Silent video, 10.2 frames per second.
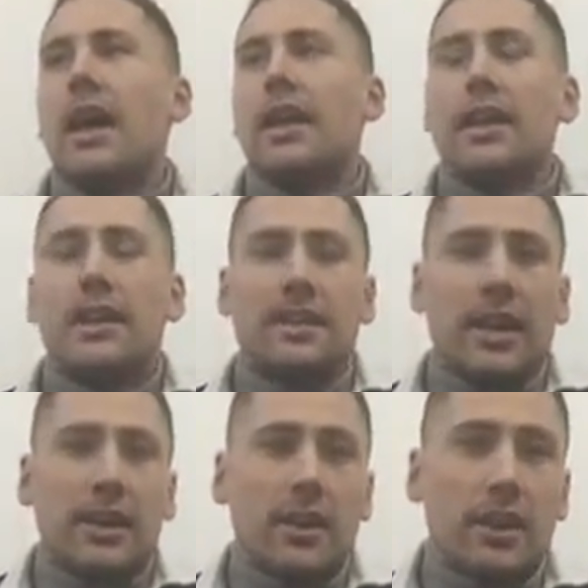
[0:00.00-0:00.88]
At the end of the
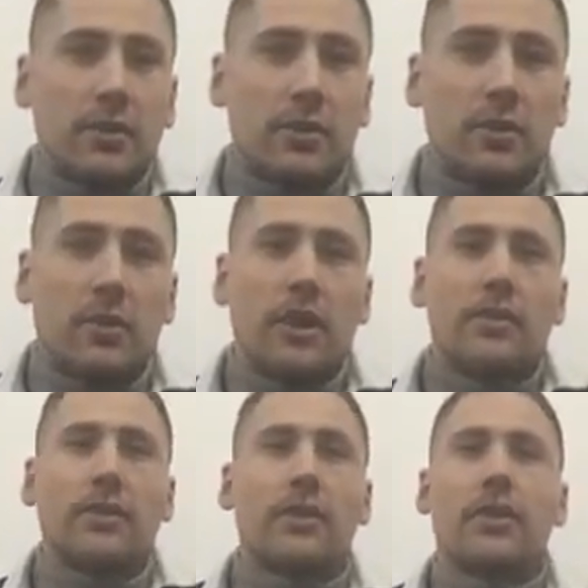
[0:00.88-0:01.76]
day, guys, we all
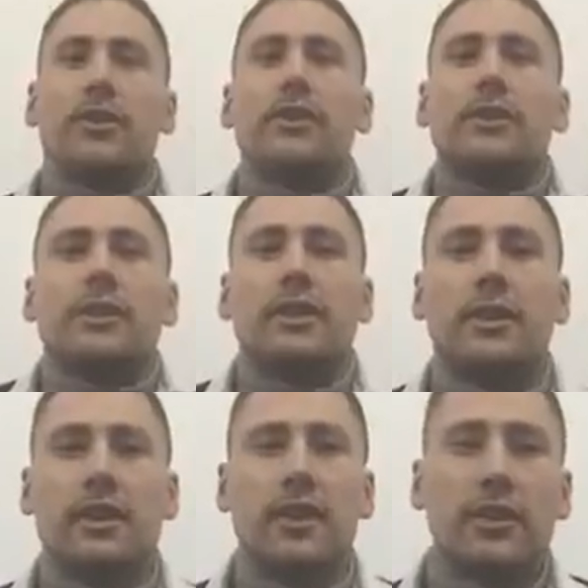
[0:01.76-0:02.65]
work for a
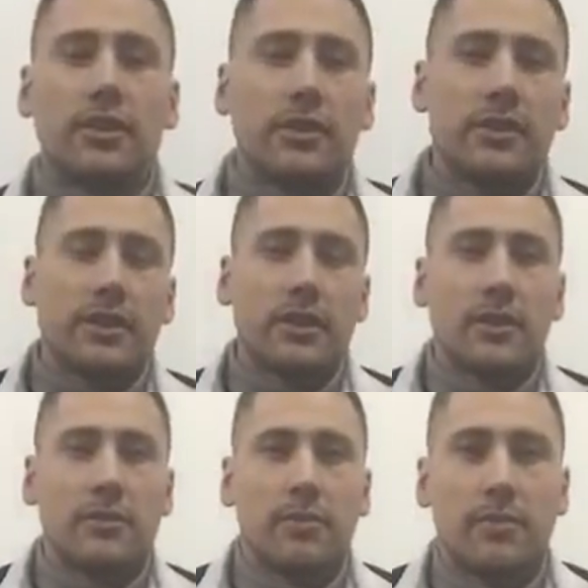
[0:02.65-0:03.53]
currency
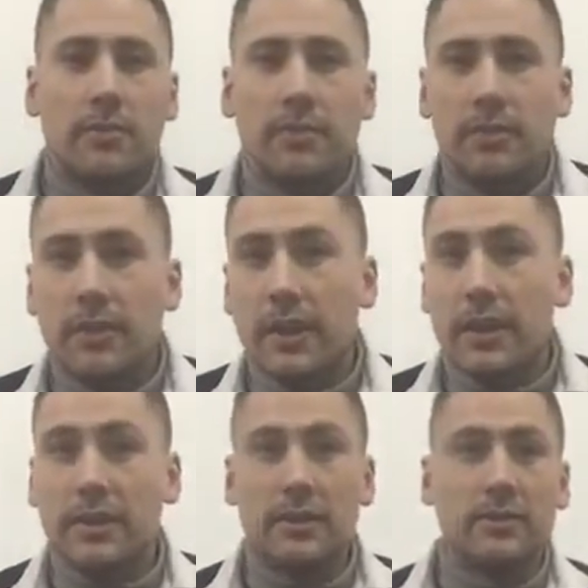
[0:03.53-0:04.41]
that
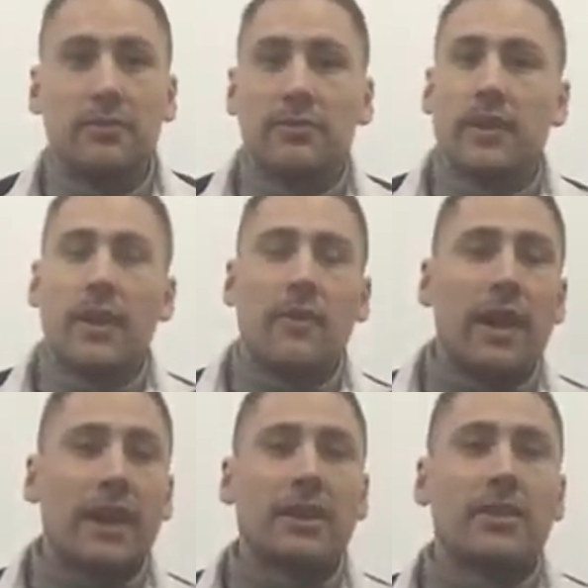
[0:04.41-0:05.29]
is a
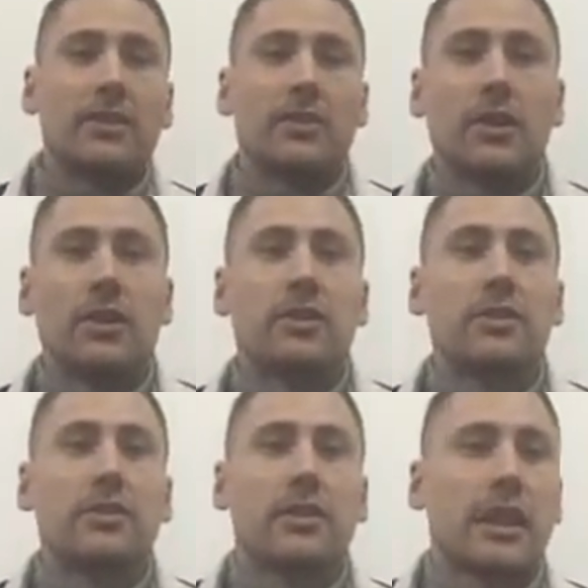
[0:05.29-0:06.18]
value to us
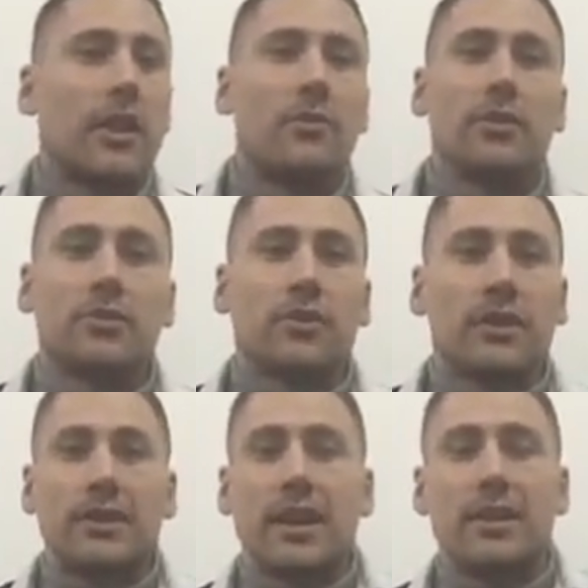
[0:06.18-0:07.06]
to help us
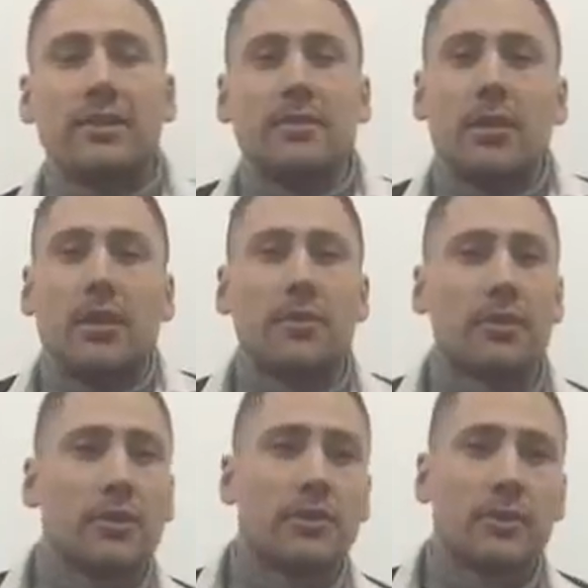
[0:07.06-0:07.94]
transact and buy
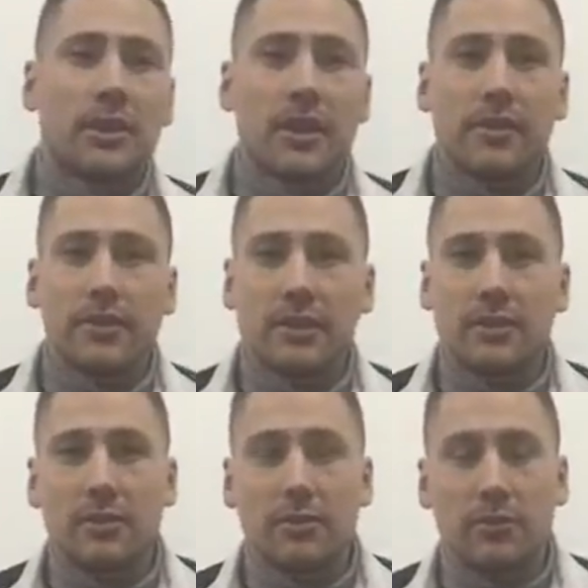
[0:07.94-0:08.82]
products or services
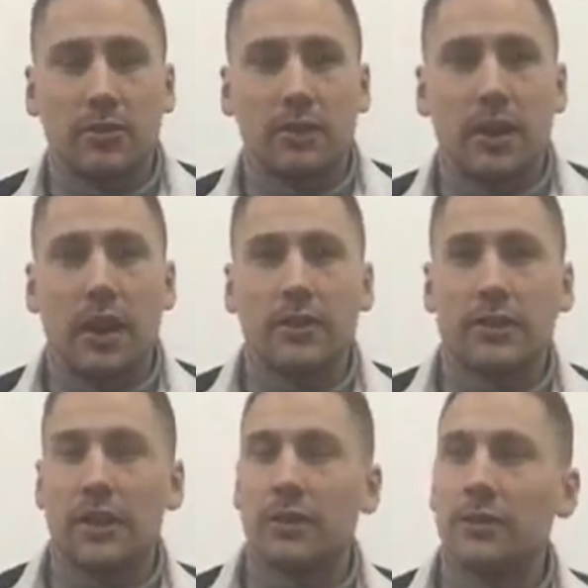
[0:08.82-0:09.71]
to improve our
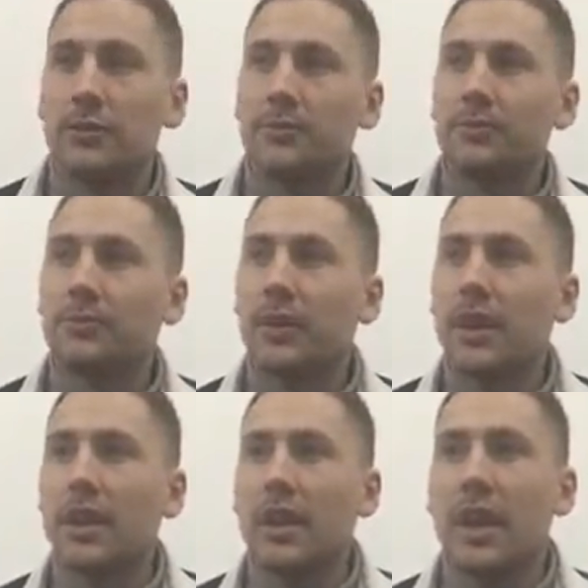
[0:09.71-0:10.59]
lifestyles.
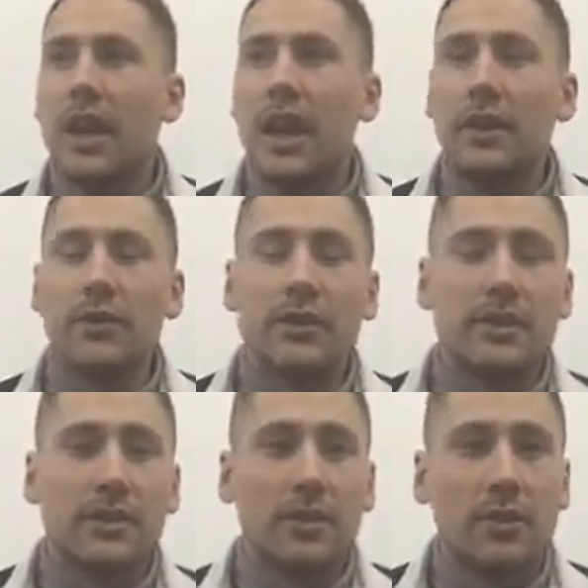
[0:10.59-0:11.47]
Anyone who
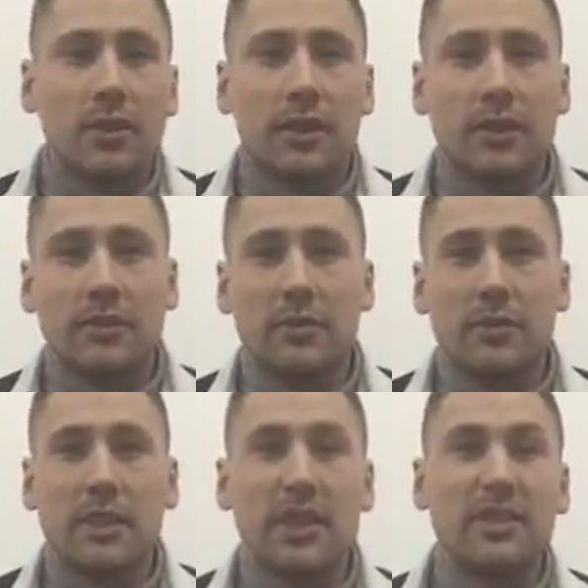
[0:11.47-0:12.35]
says they're not working for
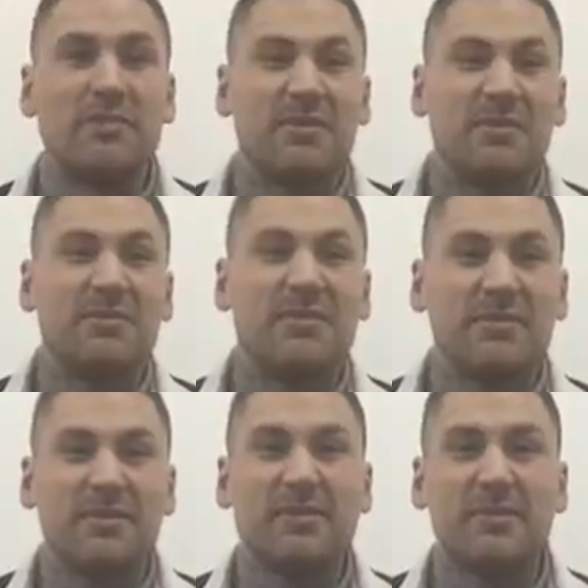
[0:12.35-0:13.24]
money,
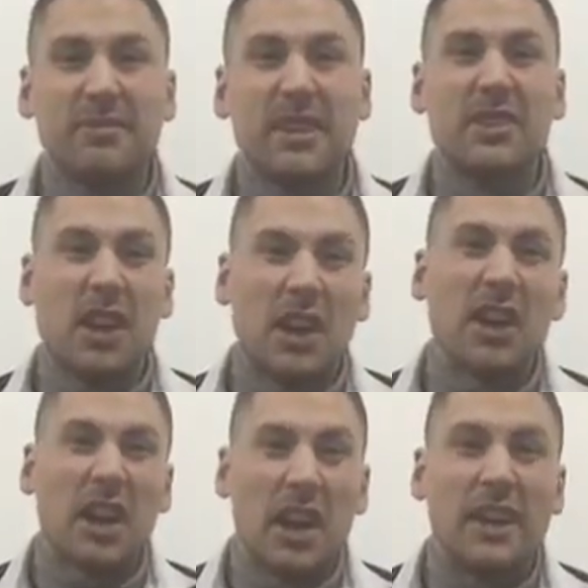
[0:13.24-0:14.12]
he's kind
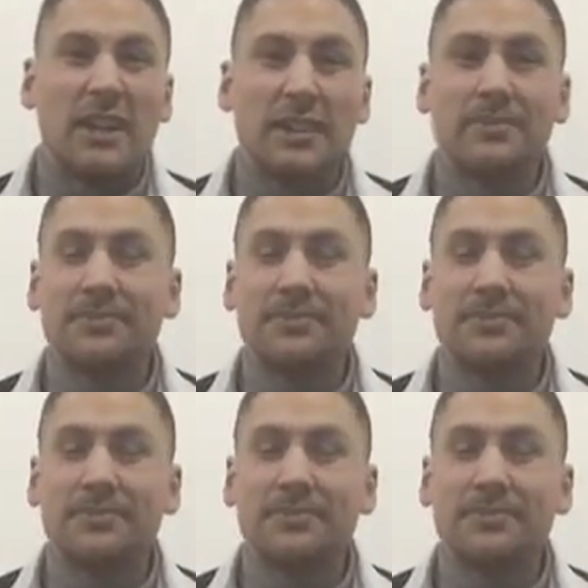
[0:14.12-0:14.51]
of lying.